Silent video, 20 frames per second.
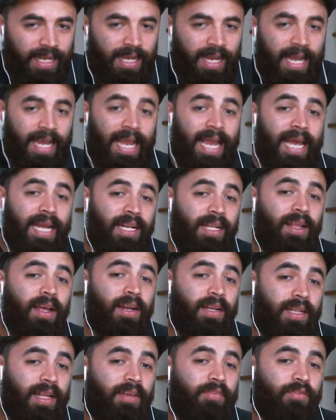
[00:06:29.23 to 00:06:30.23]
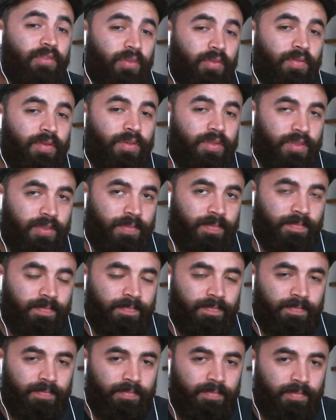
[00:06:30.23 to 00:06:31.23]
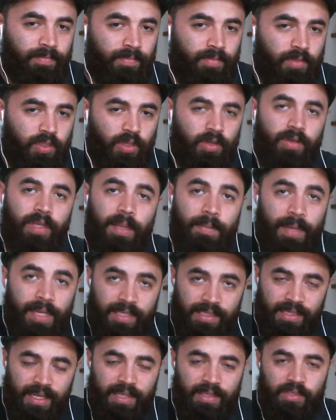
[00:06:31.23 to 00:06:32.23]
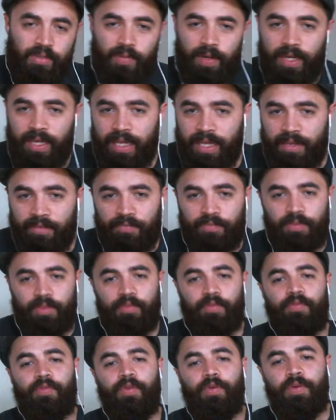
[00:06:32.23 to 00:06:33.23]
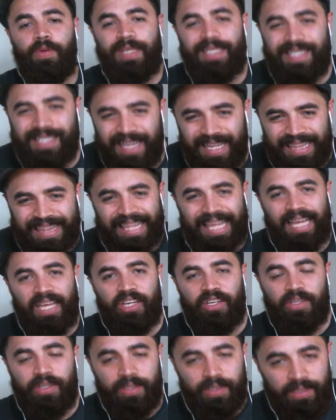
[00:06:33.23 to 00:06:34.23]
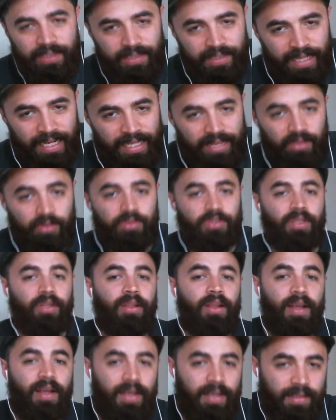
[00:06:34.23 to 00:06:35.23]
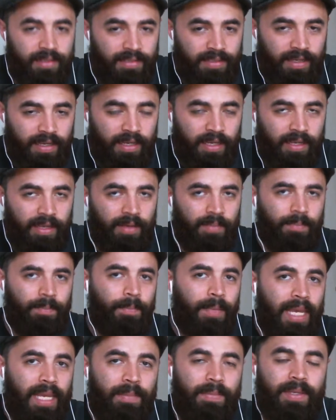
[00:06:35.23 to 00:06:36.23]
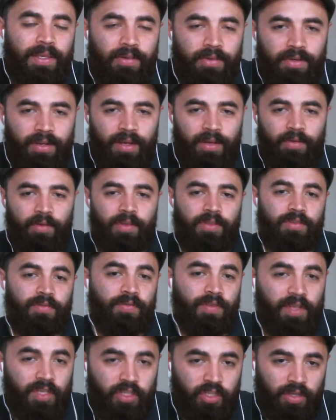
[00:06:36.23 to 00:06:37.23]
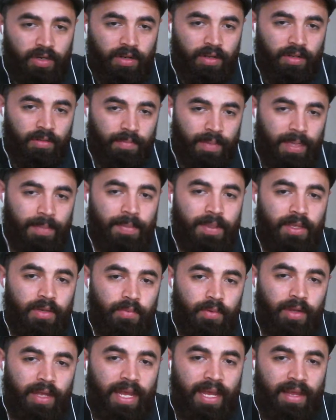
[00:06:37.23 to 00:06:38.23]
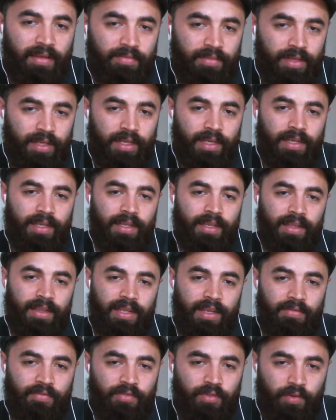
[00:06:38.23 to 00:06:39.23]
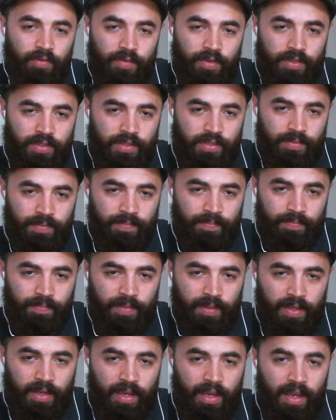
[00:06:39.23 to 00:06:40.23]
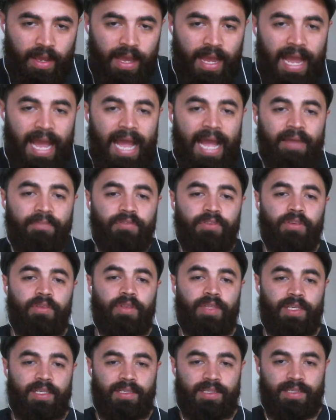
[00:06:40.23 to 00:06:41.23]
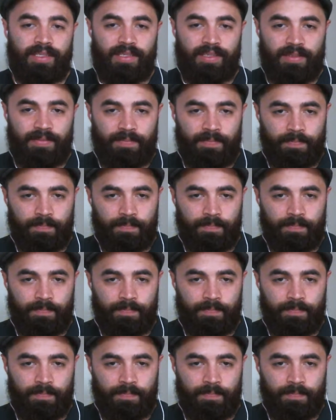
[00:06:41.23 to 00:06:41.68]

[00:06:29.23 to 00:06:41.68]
I had a lot of leftovers. So that makes sense, right? If the food is not that good and there's a lot, maybe you're not going to finish it all. Maybe you will have leftovers. After this,